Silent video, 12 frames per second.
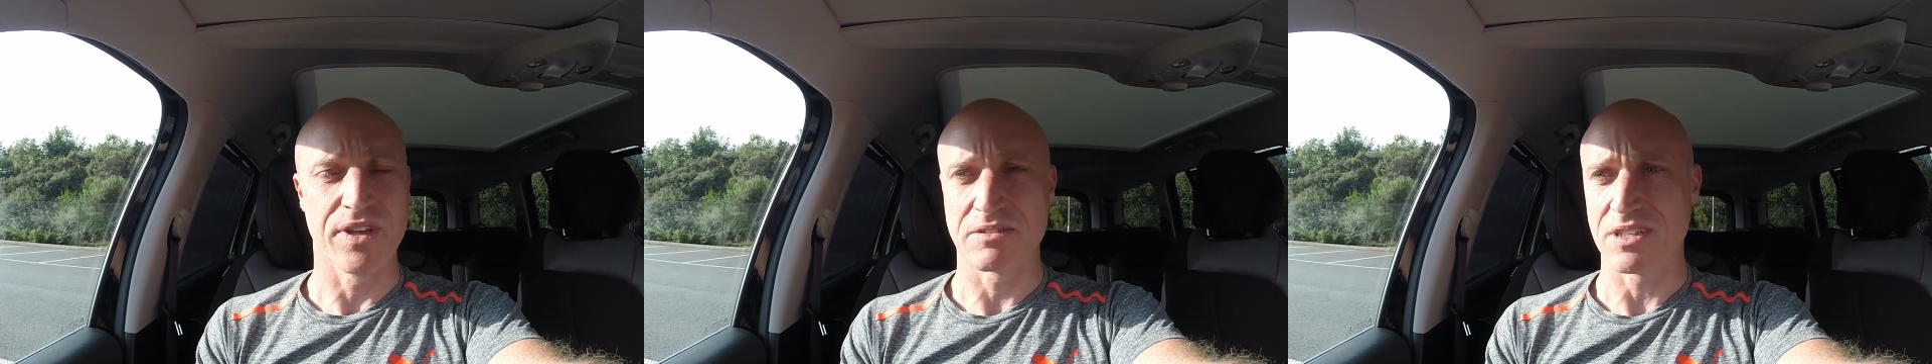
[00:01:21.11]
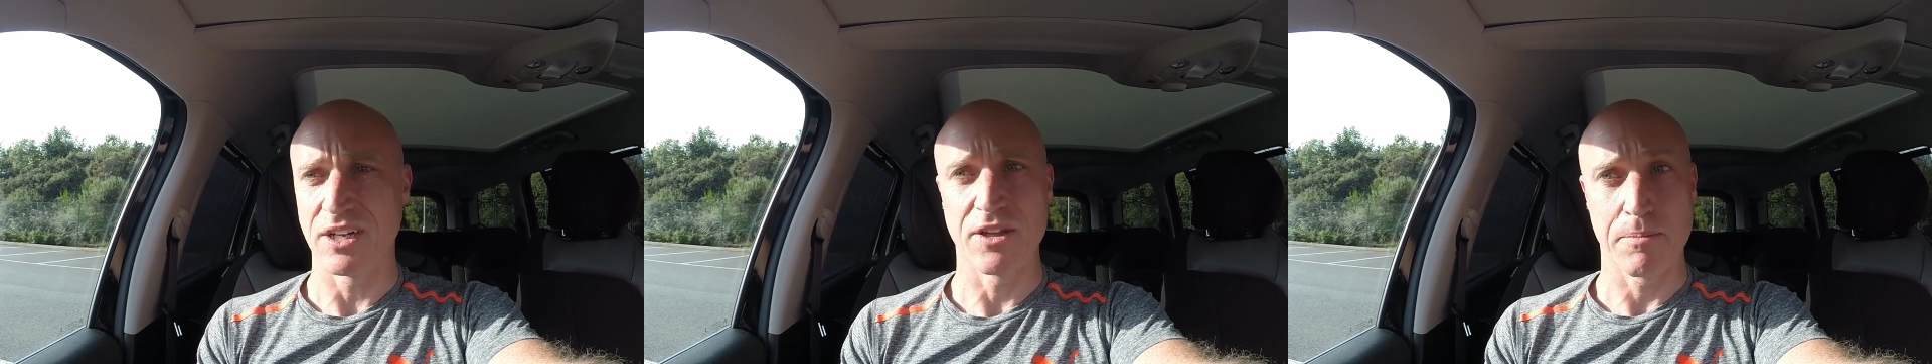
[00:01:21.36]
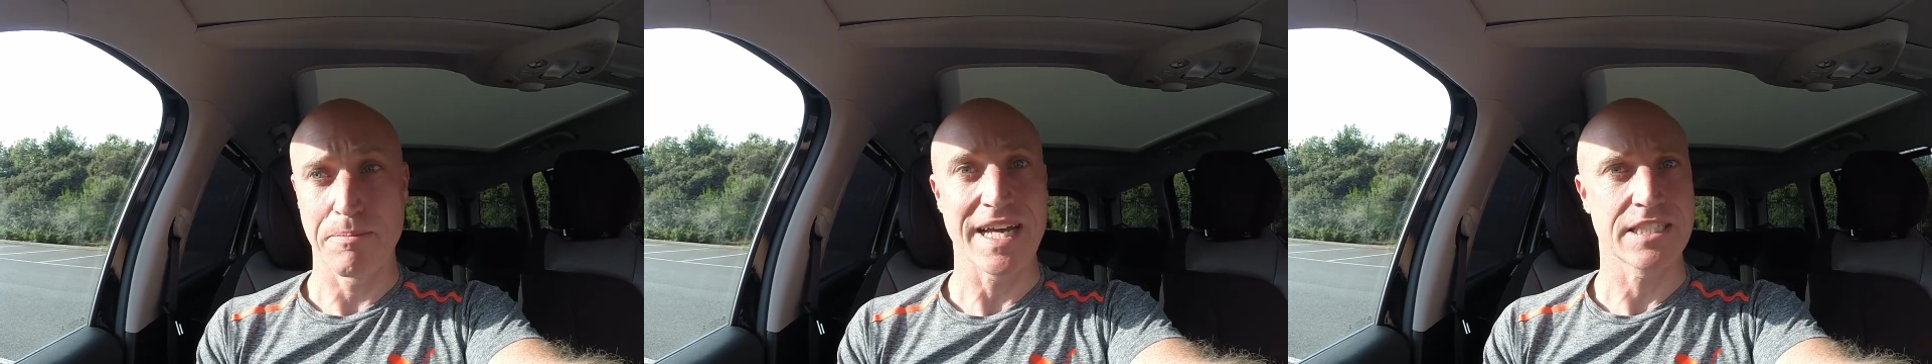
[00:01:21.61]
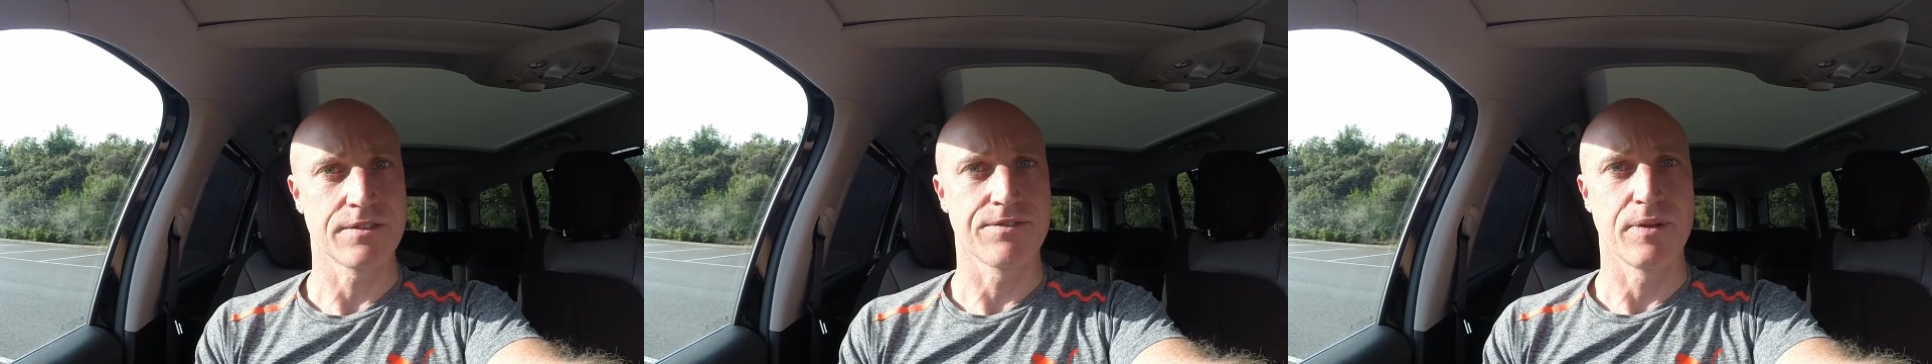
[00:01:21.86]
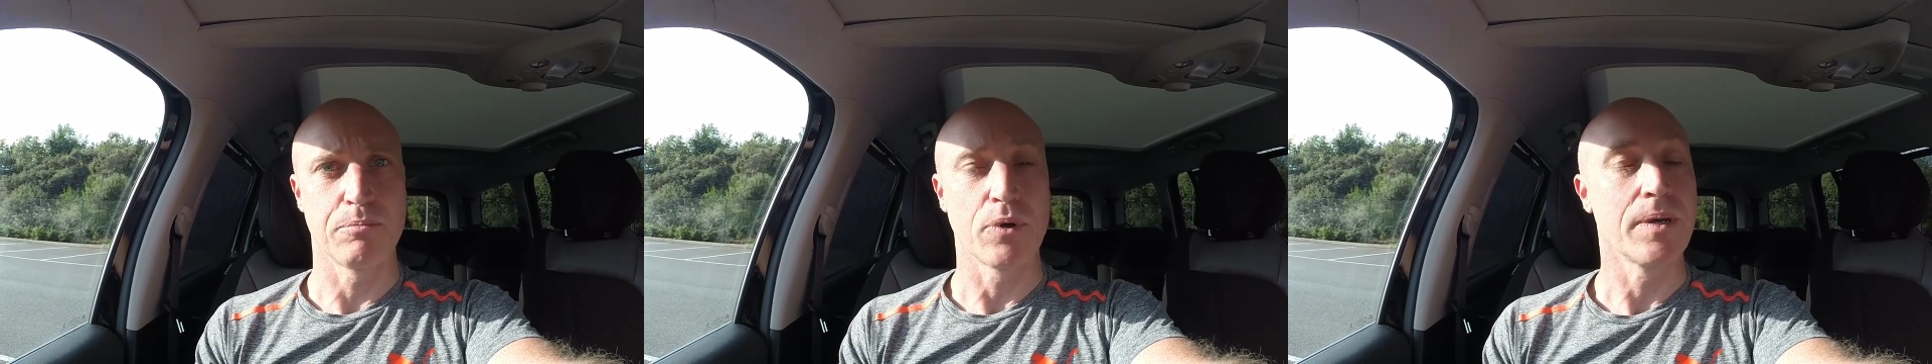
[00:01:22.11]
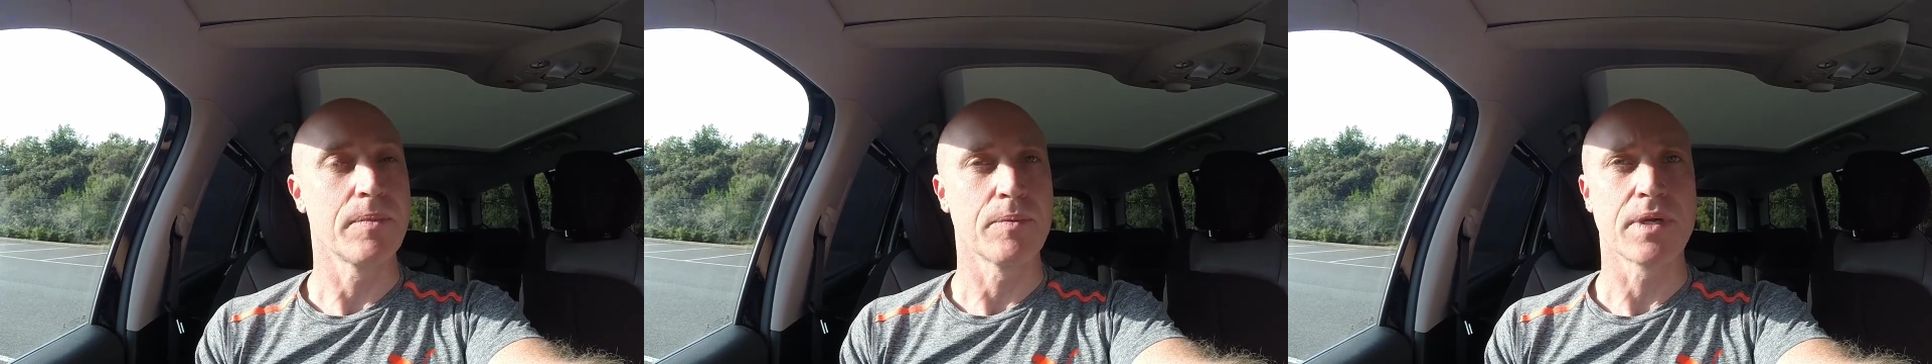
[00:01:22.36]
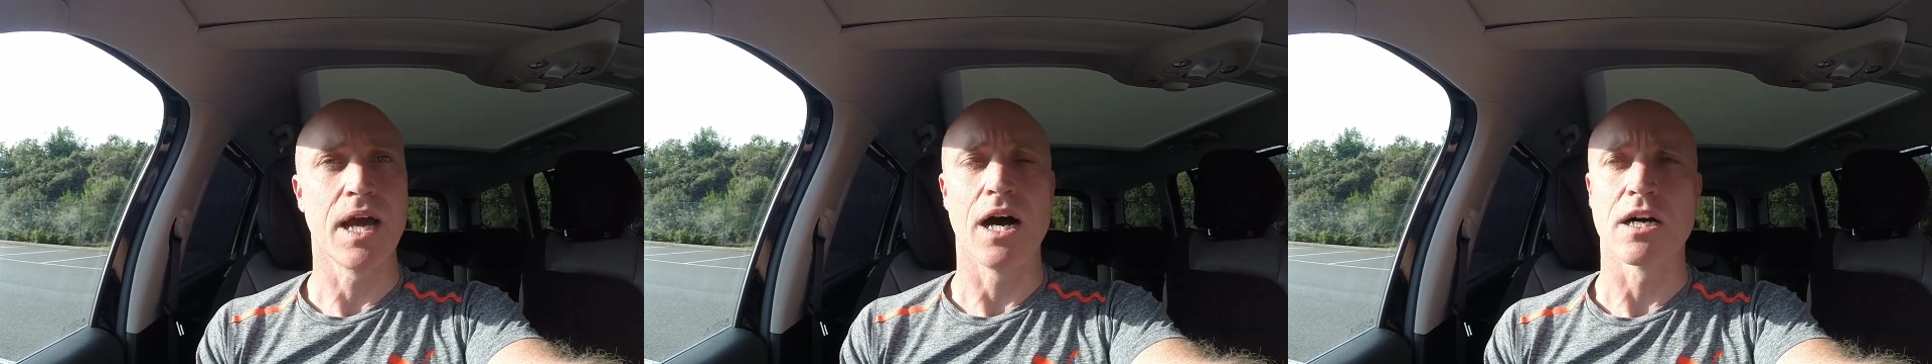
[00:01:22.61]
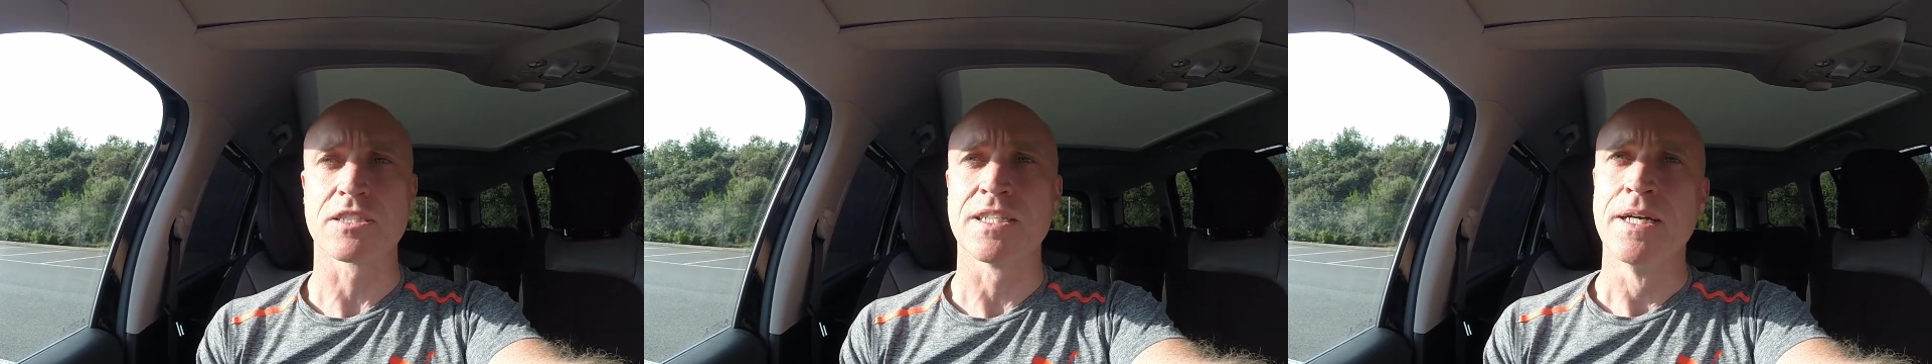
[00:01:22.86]
the kind of the best of the premium
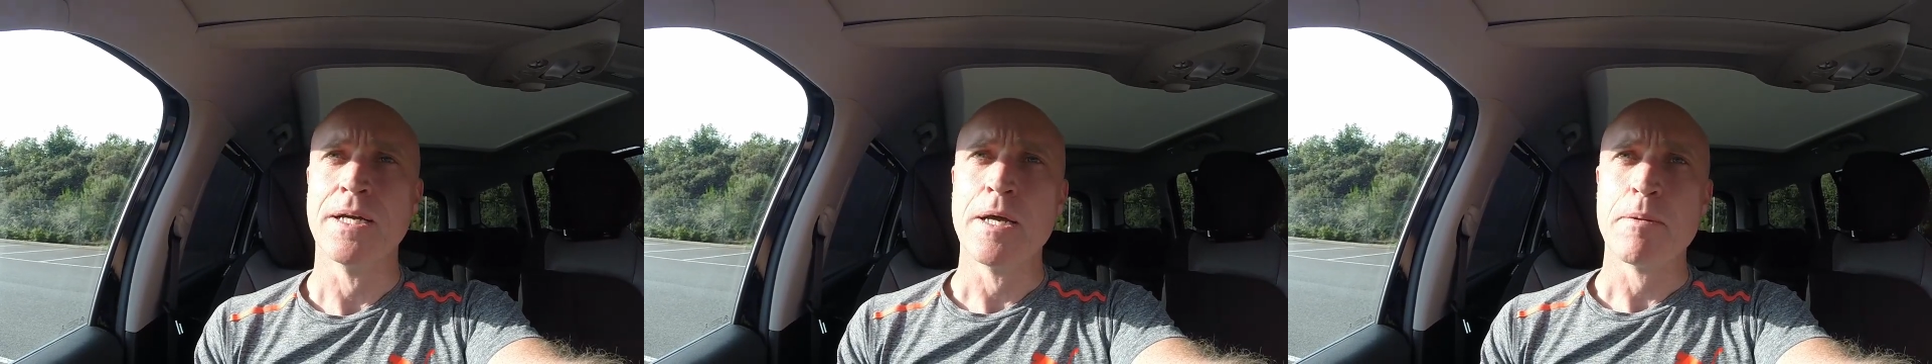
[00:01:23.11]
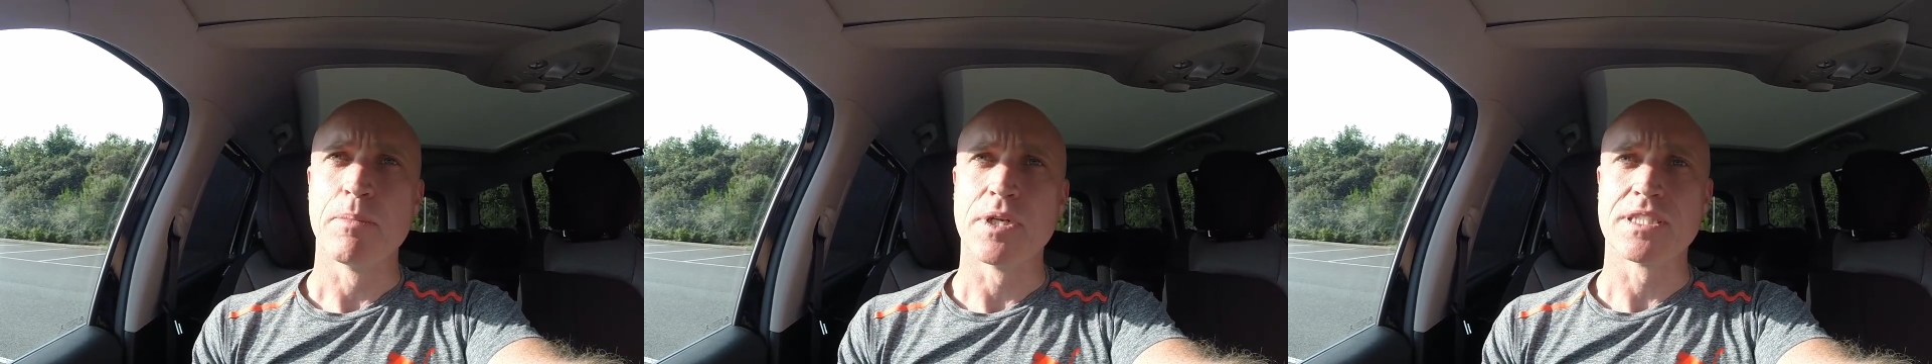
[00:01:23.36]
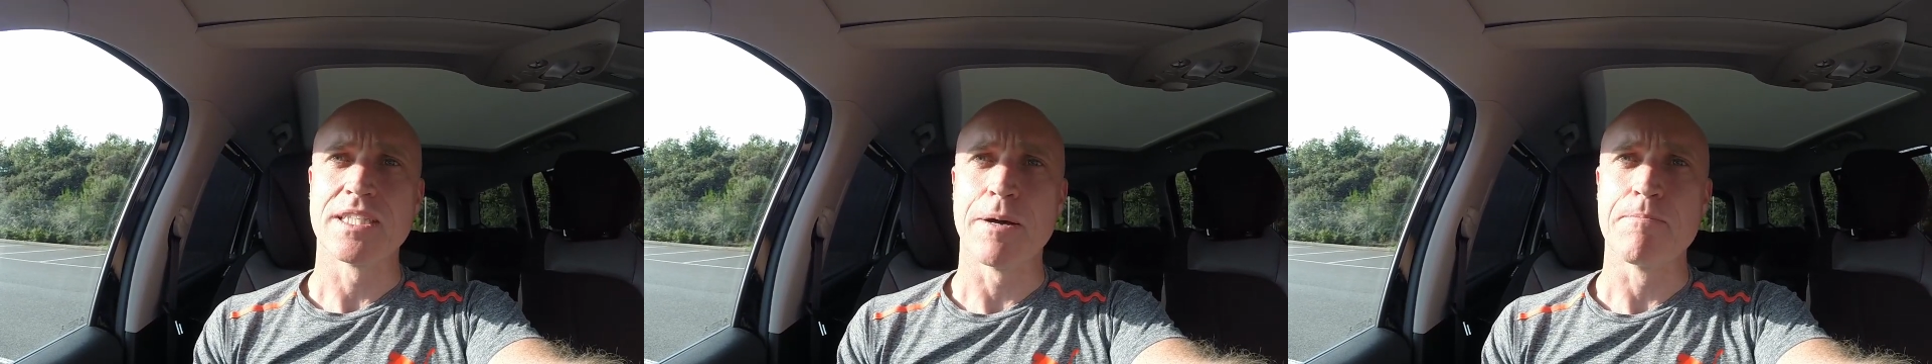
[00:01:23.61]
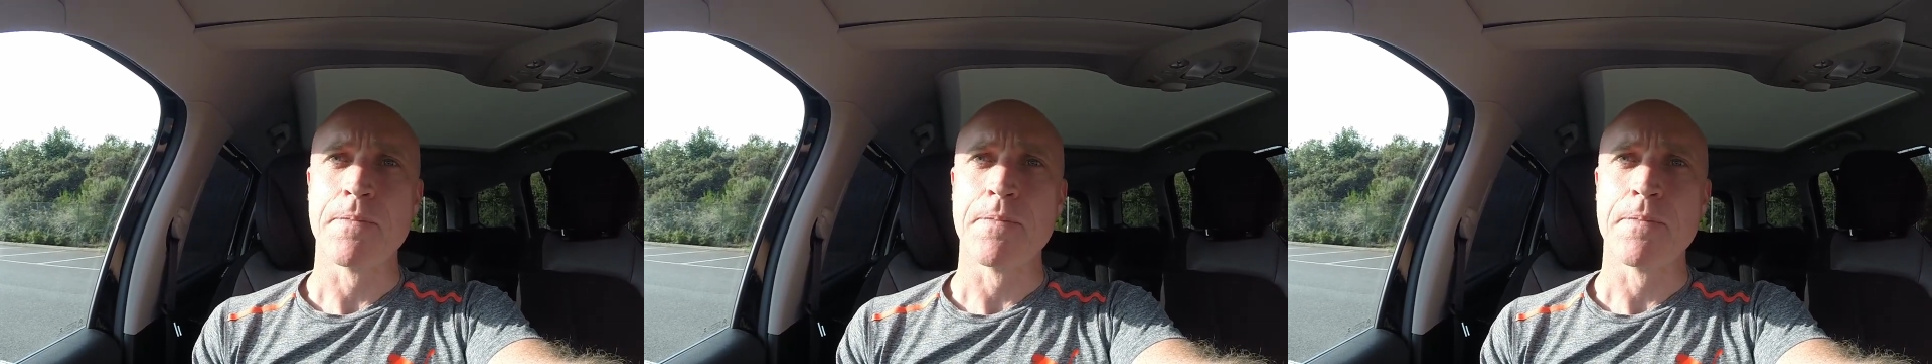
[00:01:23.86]
cars. But